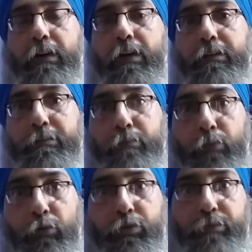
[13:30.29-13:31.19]
are the
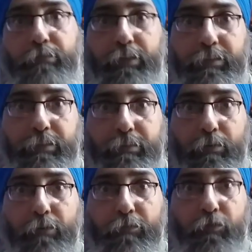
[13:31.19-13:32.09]
most worst
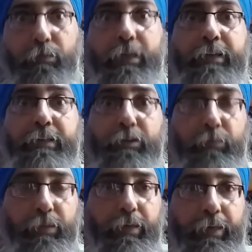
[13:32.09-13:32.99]
of
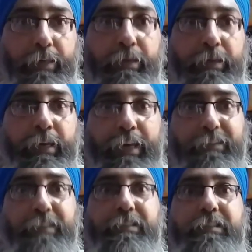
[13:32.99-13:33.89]
humankind ever
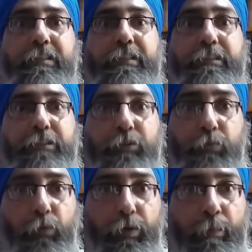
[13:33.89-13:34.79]
existed in this
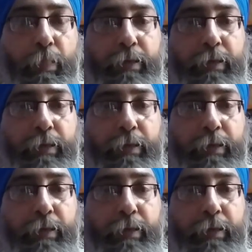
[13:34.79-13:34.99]
world.